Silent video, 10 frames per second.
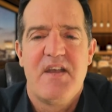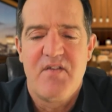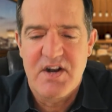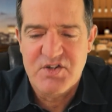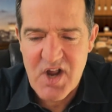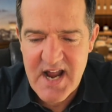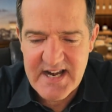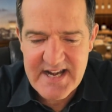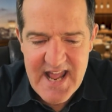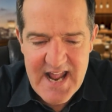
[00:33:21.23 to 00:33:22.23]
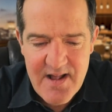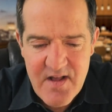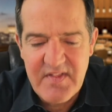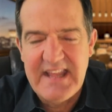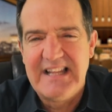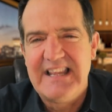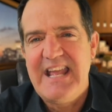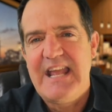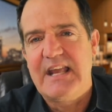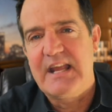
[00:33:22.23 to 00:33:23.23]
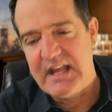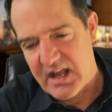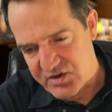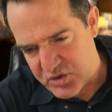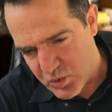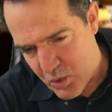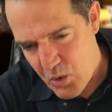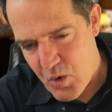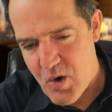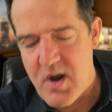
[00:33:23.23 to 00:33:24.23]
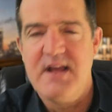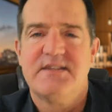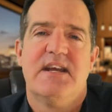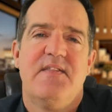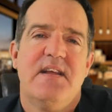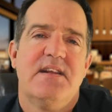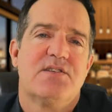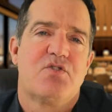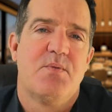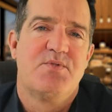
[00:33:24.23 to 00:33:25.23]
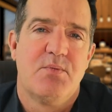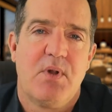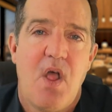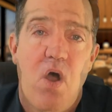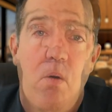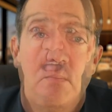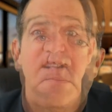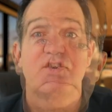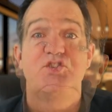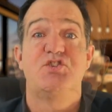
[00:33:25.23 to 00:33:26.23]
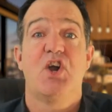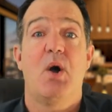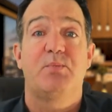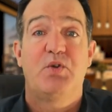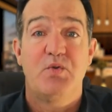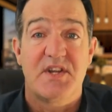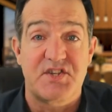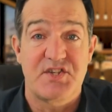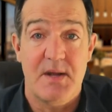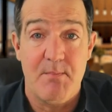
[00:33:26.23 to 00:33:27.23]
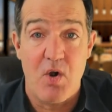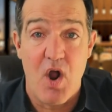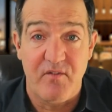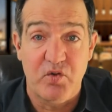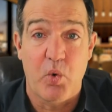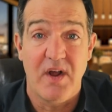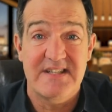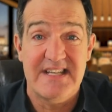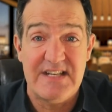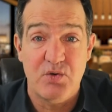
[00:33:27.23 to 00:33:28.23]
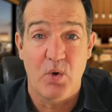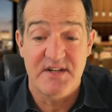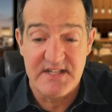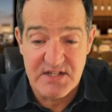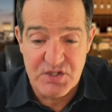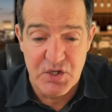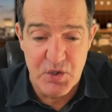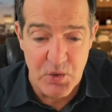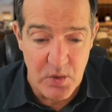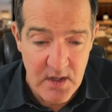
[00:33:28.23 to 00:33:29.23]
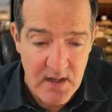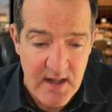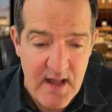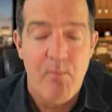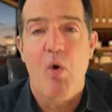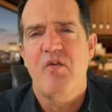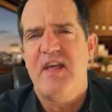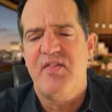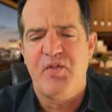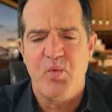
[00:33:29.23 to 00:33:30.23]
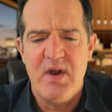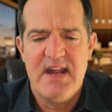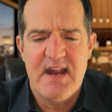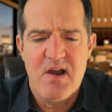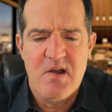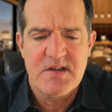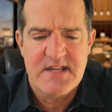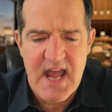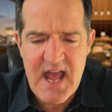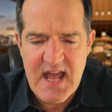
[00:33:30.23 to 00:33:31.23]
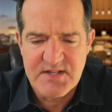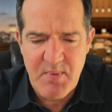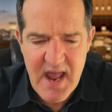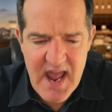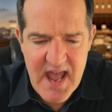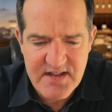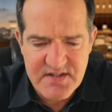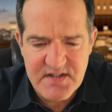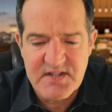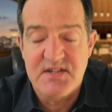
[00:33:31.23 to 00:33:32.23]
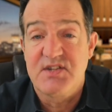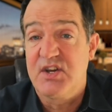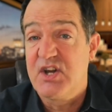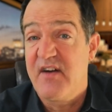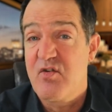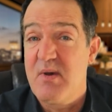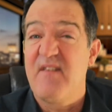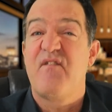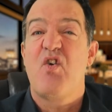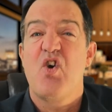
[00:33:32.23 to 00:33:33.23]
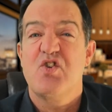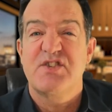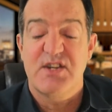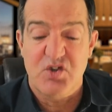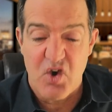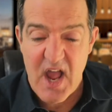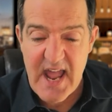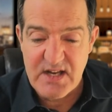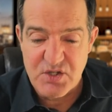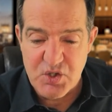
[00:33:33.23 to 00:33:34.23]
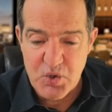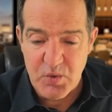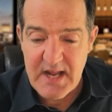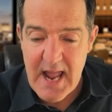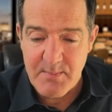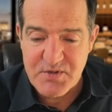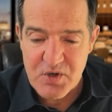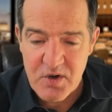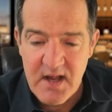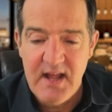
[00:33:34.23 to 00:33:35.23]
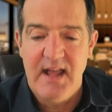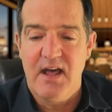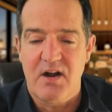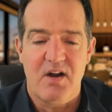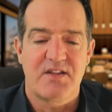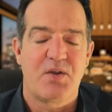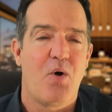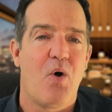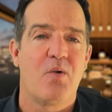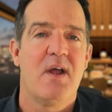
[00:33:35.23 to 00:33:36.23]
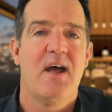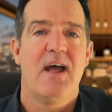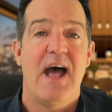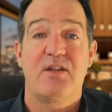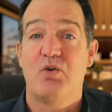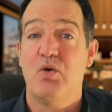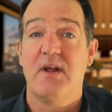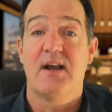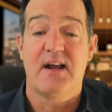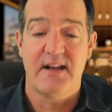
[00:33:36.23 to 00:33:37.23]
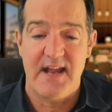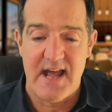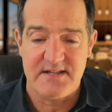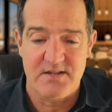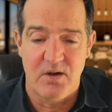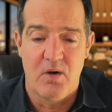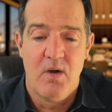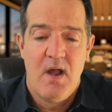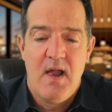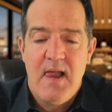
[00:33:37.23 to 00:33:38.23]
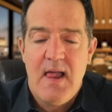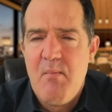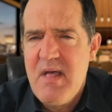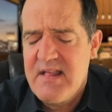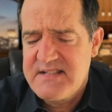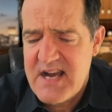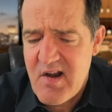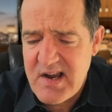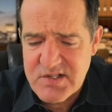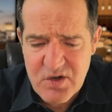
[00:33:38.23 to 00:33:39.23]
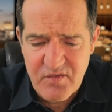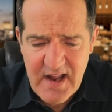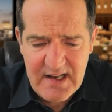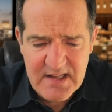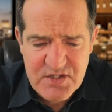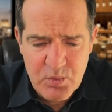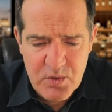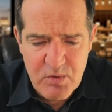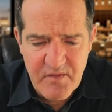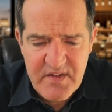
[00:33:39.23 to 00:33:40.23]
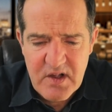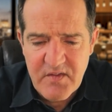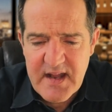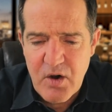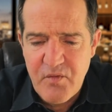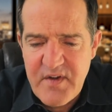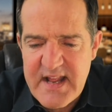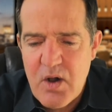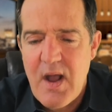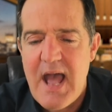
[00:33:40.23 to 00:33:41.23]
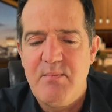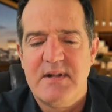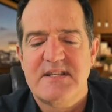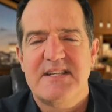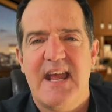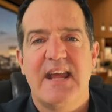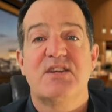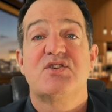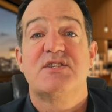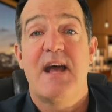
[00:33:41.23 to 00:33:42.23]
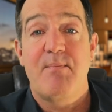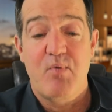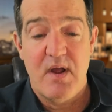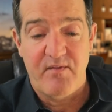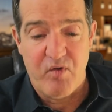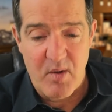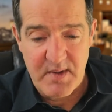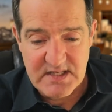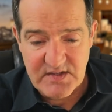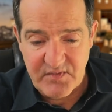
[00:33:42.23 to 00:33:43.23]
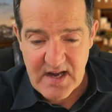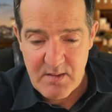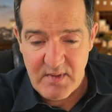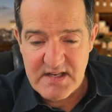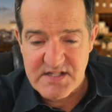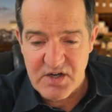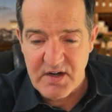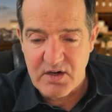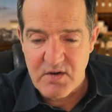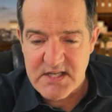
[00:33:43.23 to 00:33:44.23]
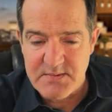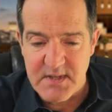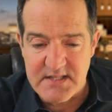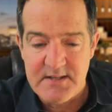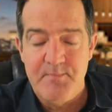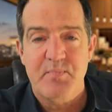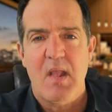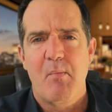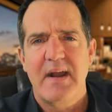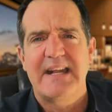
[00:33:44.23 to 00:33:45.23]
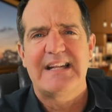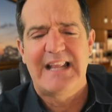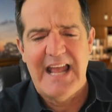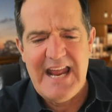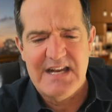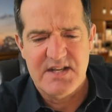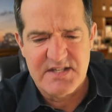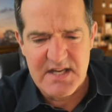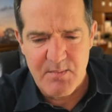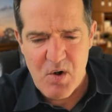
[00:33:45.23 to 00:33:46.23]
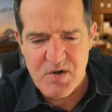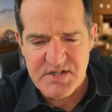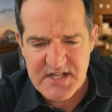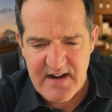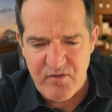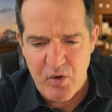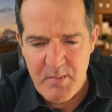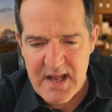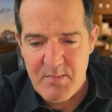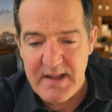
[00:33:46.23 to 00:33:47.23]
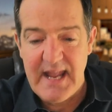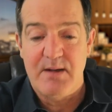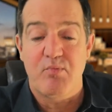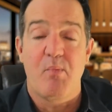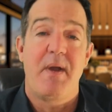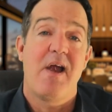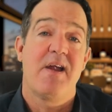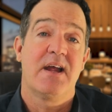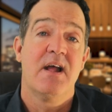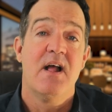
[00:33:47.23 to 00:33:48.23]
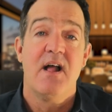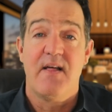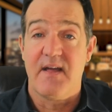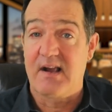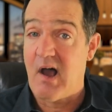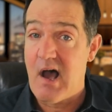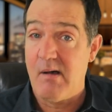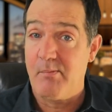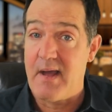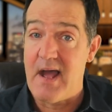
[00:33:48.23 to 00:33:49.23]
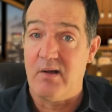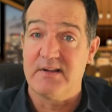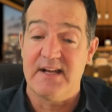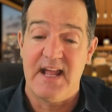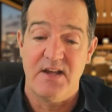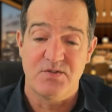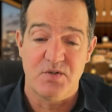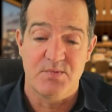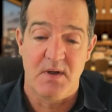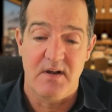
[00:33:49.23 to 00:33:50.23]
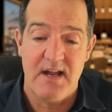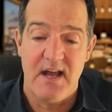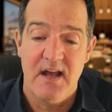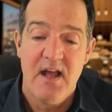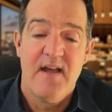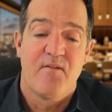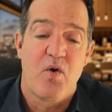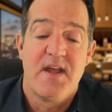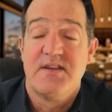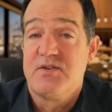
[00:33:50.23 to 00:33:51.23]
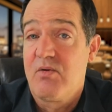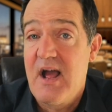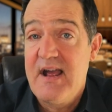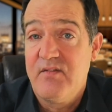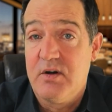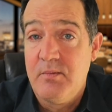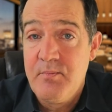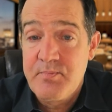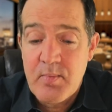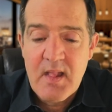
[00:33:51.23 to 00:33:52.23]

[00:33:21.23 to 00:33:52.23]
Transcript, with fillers: Give it a try today. The link to order is in the description below. Let's jump to December of 2022. More than three years has passed since the government first tried to capture El Raton at Culiacanazo. Military surveillance would reveal that Ovidio had been staying separate from his family during Christmas. But in late December, several men began preparing the compound in Jesus Maria for his arrival.